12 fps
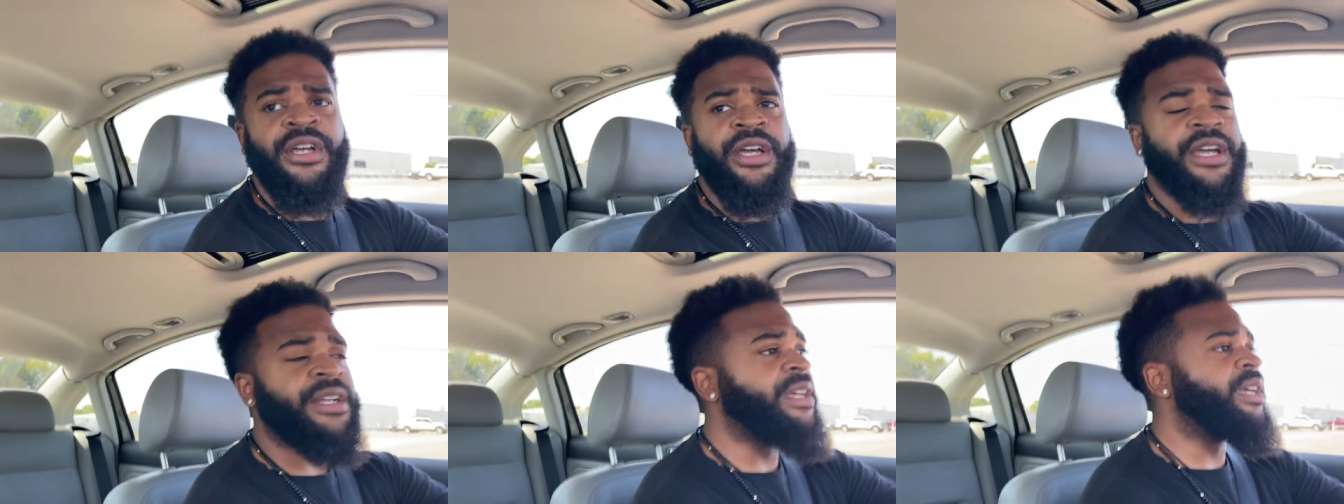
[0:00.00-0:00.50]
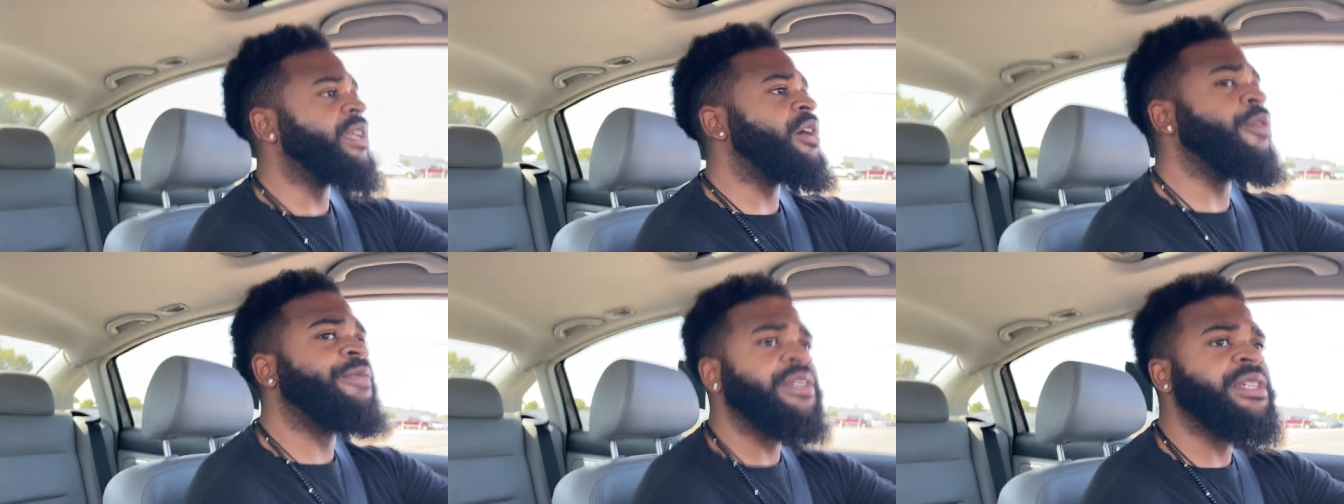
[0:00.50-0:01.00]
and then
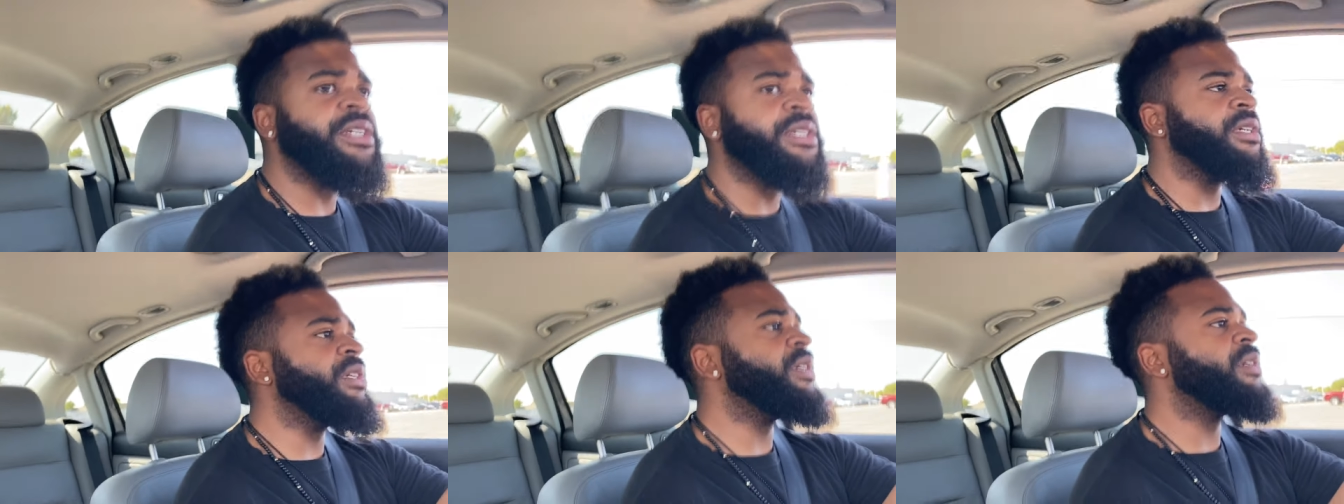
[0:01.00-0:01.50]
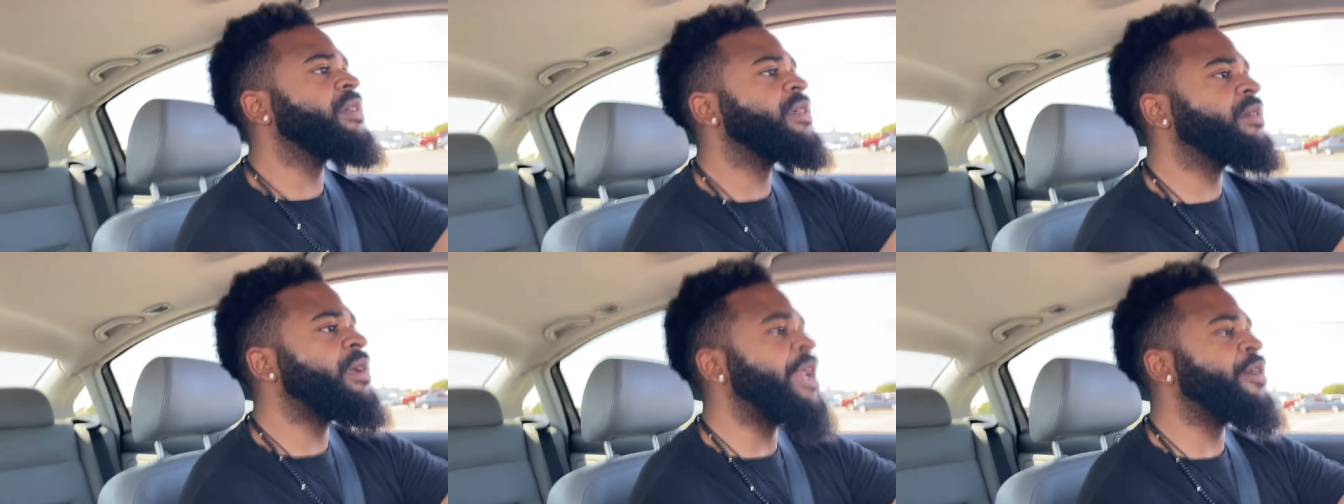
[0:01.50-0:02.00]
hopefully
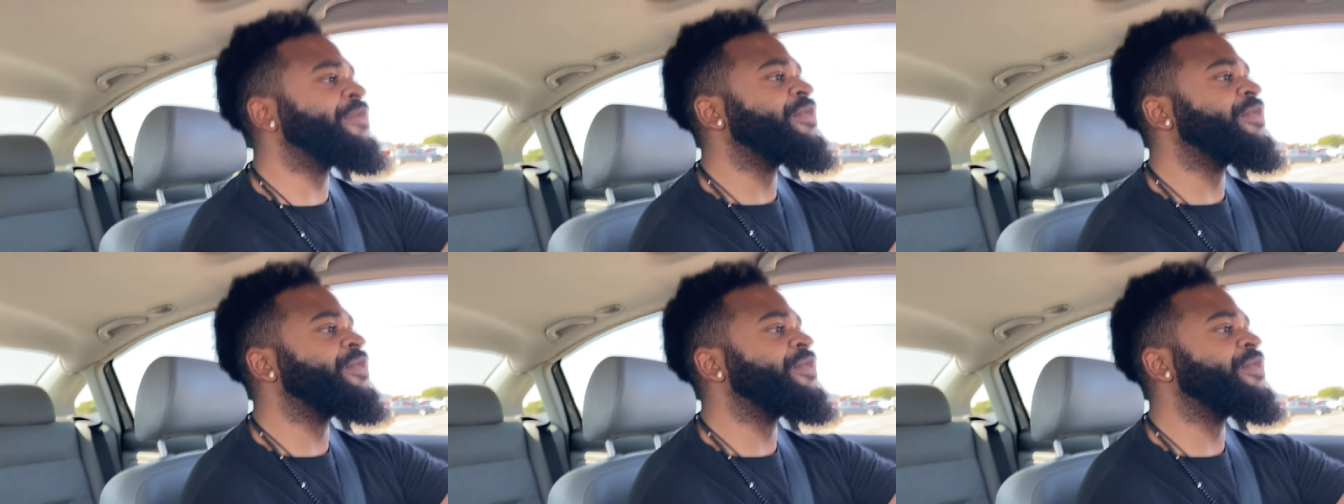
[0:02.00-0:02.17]
I don't